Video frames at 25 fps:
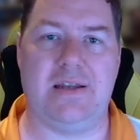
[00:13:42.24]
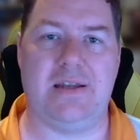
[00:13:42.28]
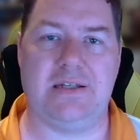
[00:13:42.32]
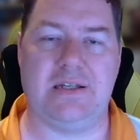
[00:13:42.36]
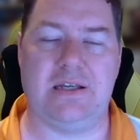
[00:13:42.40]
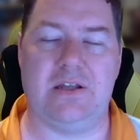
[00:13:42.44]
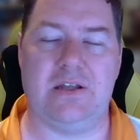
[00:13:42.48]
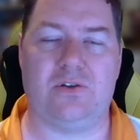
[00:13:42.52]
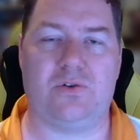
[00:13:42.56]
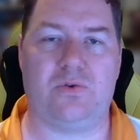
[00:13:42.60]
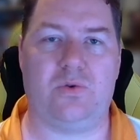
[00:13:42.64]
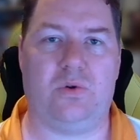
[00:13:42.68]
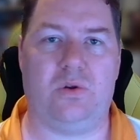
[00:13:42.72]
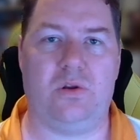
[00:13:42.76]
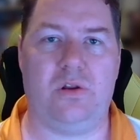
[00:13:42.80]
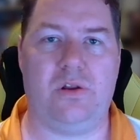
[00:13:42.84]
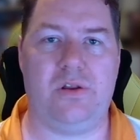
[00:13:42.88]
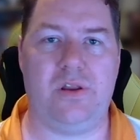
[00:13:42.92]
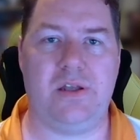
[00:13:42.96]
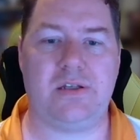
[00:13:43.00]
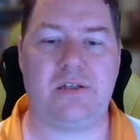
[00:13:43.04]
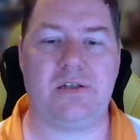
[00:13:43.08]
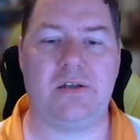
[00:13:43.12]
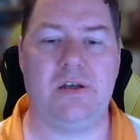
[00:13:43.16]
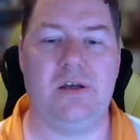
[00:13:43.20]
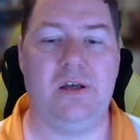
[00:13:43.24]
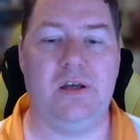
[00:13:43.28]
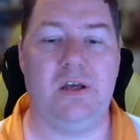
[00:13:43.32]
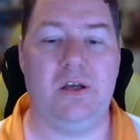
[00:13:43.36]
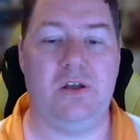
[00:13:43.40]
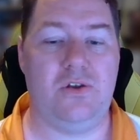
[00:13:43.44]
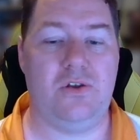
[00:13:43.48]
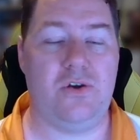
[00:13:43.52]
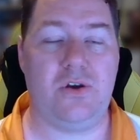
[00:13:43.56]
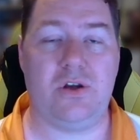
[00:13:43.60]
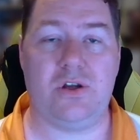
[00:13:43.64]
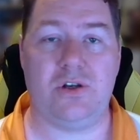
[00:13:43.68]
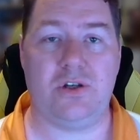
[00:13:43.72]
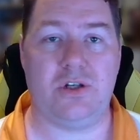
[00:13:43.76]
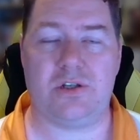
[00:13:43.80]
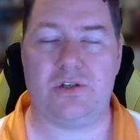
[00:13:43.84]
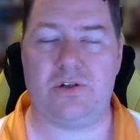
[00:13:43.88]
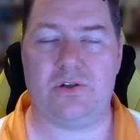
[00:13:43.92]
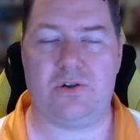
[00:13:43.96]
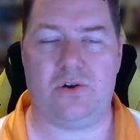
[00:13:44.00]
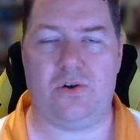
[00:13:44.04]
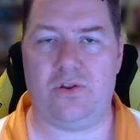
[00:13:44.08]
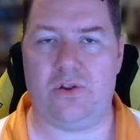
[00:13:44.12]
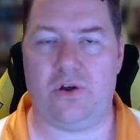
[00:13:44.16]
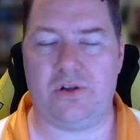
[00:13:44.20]
to get through all of this, you can
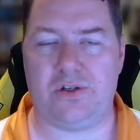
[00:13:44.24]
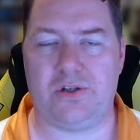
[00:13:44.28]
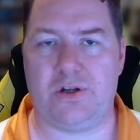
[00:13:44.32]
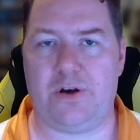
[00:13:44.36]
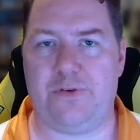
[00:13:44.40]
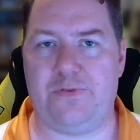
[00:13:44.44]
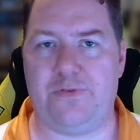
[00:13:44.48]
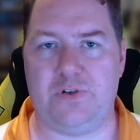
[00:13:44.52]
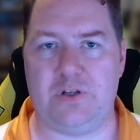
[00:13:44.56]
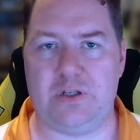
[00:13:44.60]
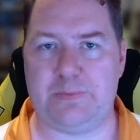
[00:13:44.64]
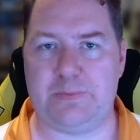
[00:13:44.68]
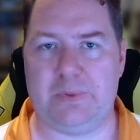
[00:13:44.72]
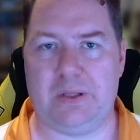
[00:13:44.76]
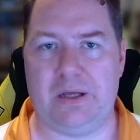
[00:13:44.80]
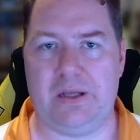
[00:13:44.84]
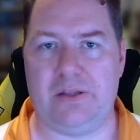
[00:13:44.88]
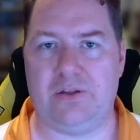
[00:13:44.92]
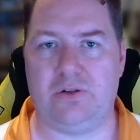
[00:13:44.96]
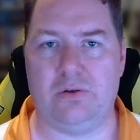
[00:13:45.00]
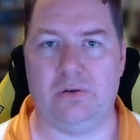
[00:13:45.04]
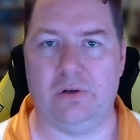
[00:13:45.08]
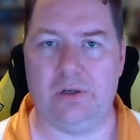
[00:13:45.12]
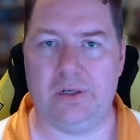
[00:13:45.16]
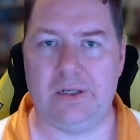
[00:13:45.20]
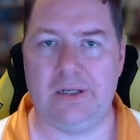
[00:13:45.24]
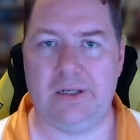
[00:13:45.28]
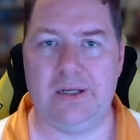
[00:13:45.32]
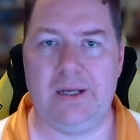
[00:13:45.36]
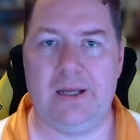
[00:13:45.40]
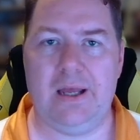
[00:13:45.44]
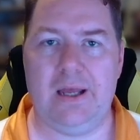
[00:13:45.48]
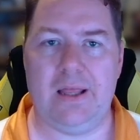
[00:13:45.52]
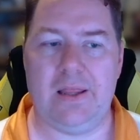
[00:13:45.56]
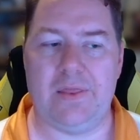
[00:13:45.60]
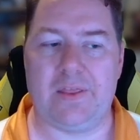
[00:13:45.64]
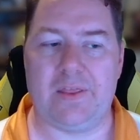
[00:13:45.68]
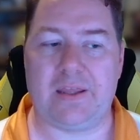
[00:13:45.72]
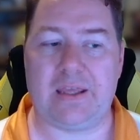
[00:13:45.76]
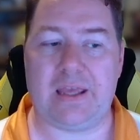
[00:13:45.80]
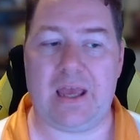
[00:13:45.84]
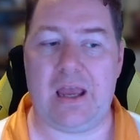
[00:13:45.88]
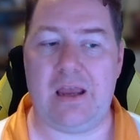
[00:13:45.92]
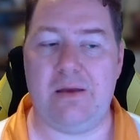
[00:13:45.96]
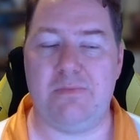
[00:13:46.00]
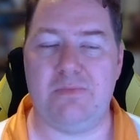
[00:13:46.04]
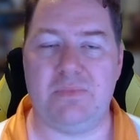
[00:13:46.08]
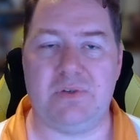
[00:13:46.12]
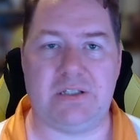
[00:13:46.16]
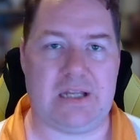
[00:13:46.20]
just turn those off and just play through it. The
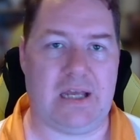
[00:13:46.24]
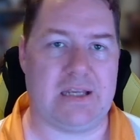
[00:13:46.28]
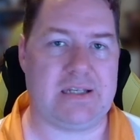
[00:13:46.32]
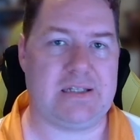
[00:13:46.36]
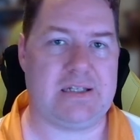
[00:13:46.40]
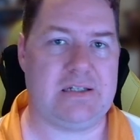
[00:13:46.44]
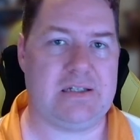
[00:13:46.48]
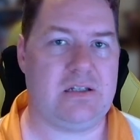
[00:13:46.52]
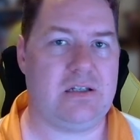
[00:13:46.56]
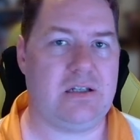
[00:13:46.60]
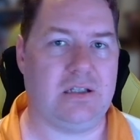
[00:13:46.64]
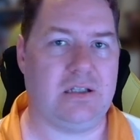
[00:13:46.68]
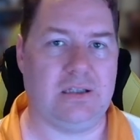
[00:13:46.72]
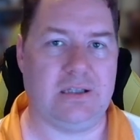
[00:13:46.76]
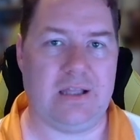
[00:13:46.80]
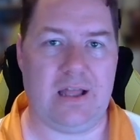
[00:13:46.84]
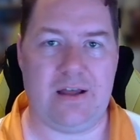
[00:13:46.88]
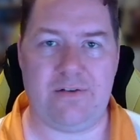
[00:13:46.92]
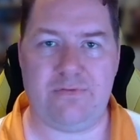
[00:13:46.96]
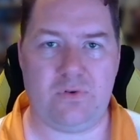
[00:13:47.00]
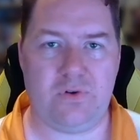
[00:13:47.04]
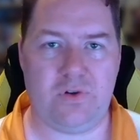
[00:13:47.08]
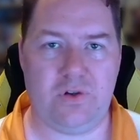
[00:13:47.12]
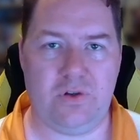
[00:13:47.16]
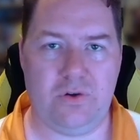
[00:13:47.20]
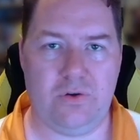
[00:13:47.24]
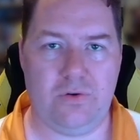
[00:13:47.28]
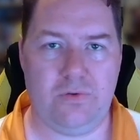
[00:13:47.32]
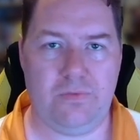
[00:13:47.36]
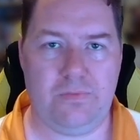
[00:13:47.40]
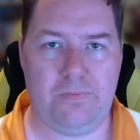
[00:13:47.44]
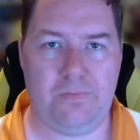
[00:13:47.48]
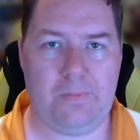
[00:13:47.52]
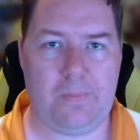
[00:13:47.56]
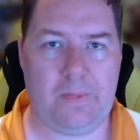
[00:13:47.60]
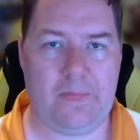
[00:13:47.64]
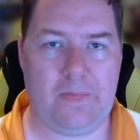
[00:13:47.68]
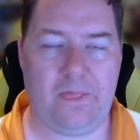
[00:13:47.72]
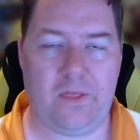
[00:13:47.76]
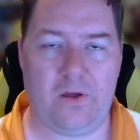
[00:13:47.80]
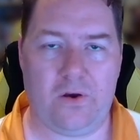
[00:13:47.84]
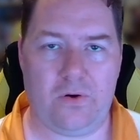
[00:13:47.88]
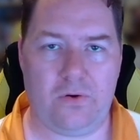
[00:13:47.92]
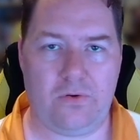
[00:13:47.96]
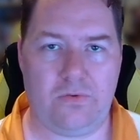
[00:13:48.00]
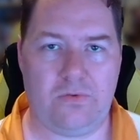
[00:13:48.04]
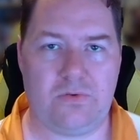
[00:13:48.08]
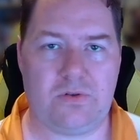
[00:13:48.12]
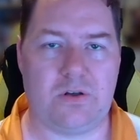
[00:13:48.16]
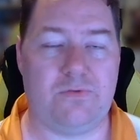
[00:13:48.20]
game doesn't level you
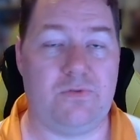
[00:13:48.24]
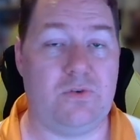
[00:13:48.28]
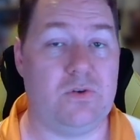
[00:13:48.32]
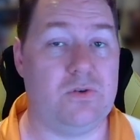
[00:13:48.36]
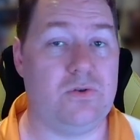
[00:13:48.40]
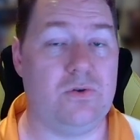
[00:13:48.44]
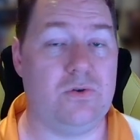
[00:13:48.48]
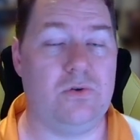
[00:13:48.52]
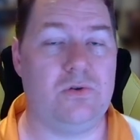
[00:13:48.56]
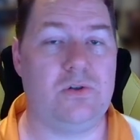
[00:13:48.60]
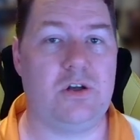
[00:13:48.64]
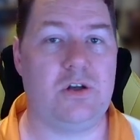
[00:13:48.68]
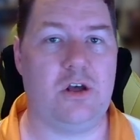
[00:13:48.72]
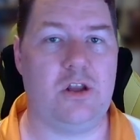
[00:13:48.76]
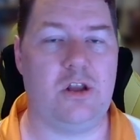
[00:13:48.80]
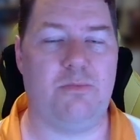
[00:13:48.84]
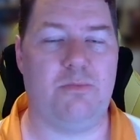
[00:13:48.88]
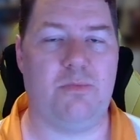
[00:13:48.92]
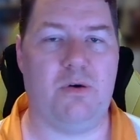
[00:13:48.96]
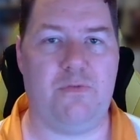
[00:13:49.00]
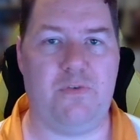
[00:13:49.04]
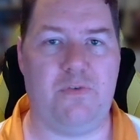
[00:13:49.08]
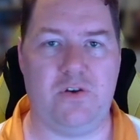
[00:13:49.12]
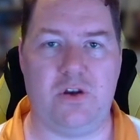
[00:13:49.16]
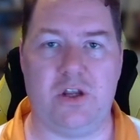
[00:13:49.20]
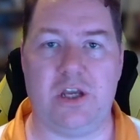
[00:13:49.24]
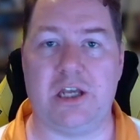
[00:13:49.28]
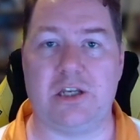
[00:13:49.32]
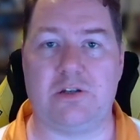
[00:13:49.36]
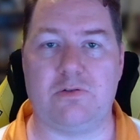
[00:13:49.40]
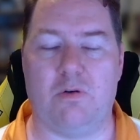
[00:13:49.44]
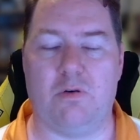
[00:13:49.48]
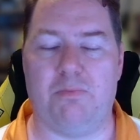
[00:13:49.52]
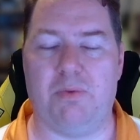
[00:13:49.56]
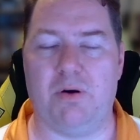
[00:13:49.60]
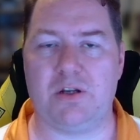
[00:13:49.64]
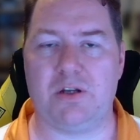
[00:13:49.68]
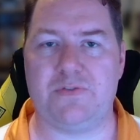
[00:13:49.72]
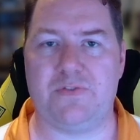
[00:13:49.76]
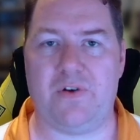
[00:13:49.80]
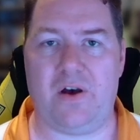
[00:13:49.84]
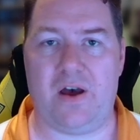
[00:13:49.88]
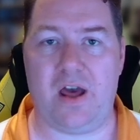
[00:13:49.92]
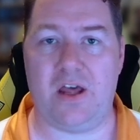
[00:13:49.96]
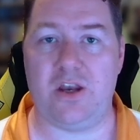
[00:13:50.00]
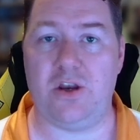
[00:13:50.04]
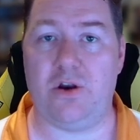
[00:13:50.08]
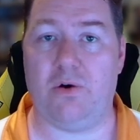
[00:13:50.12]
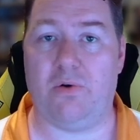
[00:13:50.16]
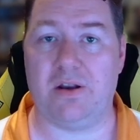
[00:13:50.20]
though, so if you do turn them off and you get to a boss
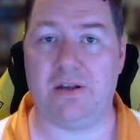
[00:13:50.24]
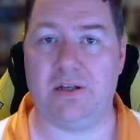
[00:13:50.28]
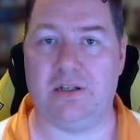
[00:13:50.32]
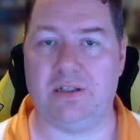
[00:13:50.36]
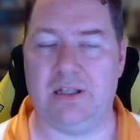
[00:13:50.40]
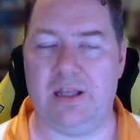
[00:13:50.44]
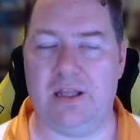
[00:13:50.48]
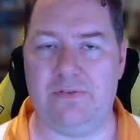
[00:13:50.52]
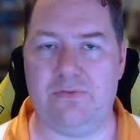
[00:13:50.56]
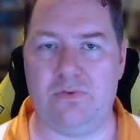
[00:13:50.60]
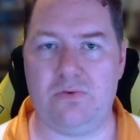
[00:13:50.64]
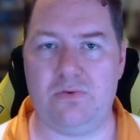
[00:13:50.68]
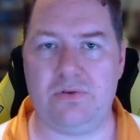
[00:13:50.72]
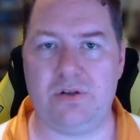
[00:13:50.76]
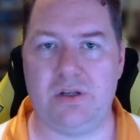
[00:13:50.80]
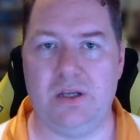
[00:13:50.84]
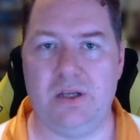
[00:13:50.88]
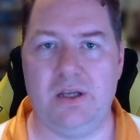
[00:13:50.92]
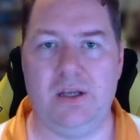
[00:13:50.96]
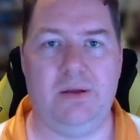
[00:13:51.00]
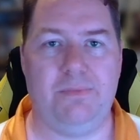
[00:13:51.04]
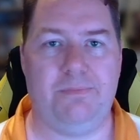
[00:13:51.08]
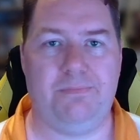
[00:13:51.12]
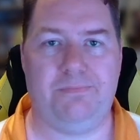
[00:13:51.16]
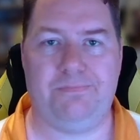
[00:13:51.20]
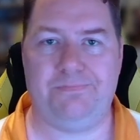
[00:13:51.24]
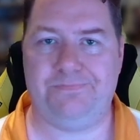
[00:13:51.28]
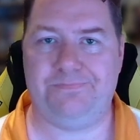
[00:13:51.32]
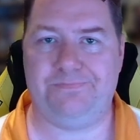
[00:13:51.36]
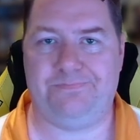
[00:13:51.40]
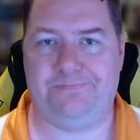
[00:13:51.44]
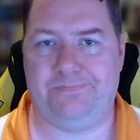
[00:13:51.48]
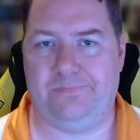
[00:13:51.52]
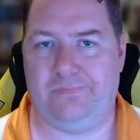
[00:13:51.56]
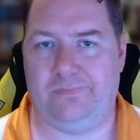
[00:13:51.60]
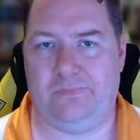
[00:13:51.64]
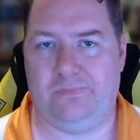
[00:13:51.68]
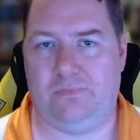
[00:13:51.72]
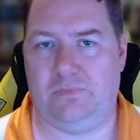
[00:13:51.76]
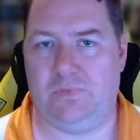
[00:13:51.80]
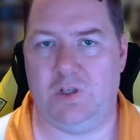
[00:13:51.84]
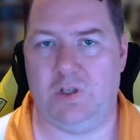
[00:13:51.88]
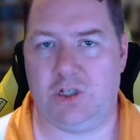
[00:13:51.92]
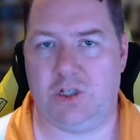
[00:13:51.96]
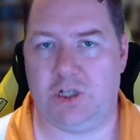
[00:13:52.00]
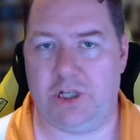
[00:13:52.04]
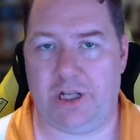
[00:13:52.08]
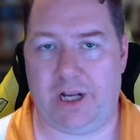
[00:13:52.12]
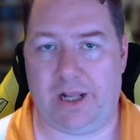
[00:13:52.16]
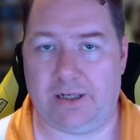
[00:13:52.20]
fight and you're under leveled,
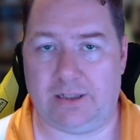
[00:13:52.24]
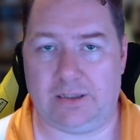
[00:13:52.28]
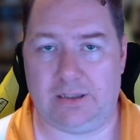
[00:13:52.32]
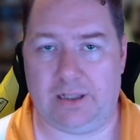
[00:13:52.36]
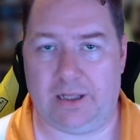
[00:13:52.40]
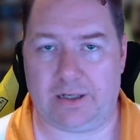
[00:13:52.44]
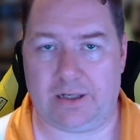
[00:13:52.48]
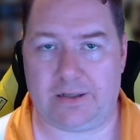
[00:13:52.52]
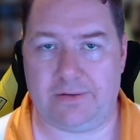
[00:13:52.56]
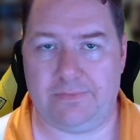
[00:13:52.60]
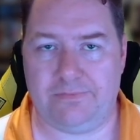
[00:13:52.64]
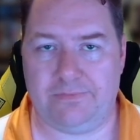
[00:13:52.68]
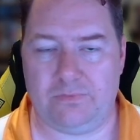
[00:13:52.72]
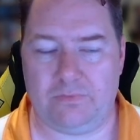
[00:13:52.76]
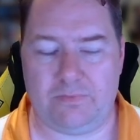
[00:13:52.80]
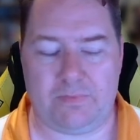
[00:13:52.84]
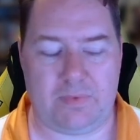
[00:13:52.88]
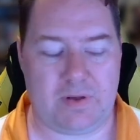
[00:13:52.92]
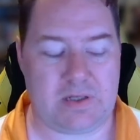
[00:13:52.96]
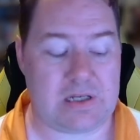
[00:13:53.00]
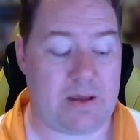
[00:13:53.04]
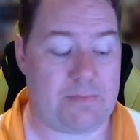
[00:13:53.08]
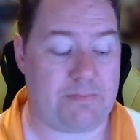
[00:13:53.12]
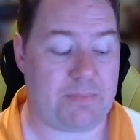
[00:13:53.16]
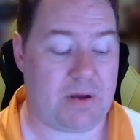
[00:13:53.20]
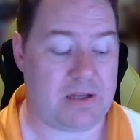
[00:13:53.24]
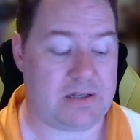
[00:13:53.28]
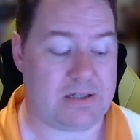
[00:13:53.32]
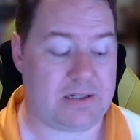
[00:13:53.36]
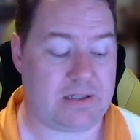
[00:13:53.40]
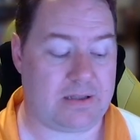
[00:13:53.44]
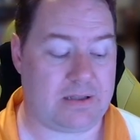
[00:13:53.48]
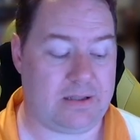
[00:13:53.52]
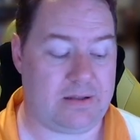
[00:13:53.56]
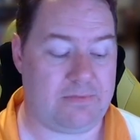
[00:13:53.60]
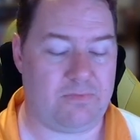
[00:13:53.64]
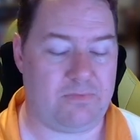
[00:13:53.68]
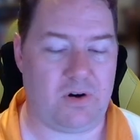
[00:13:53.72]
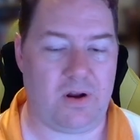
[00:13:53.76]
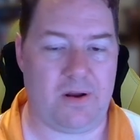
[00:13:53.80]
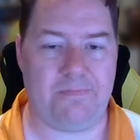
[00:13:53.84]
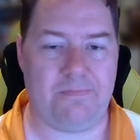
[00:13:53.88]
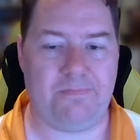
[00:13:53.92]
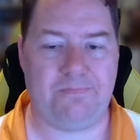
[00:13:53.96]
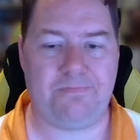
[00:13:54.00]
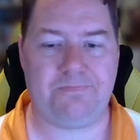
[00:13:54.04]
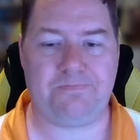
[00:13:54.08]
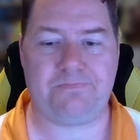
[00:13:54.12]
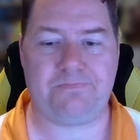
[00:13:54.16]
you're shit out of luck, basically, right?